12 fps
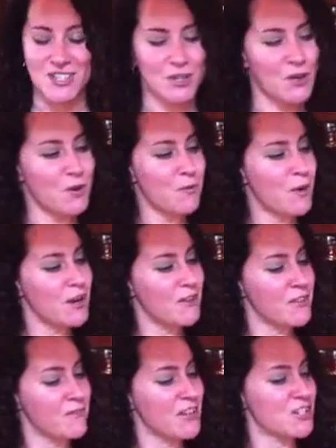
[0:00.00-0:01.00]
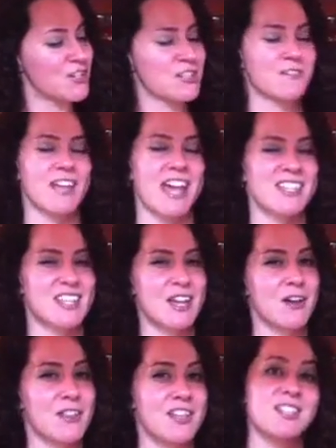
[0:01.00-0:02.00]
So one of the features of Cask
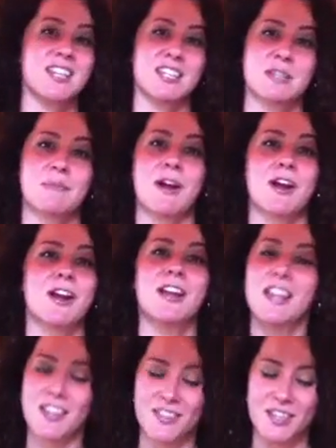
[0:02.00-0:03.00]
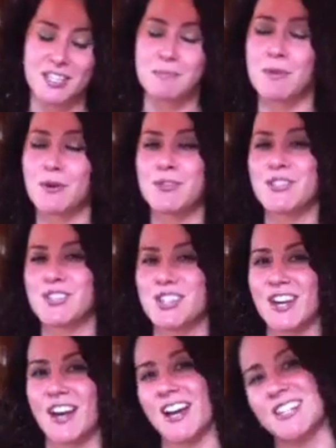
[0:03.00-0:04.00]
Ale that stands apart, that's
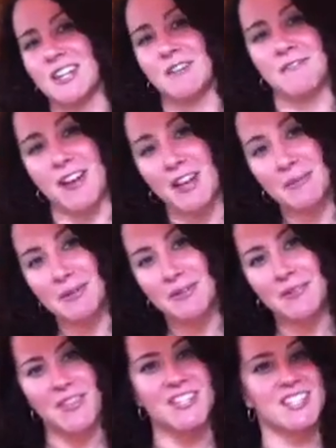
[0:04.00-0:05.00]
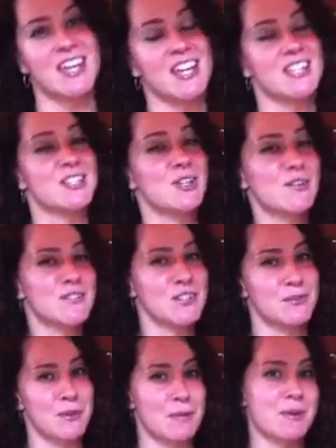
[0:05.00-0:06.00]
most identifiable, is that it's served
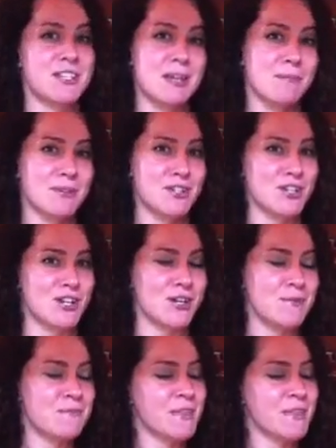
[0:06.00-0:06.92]
at a warmer temperature.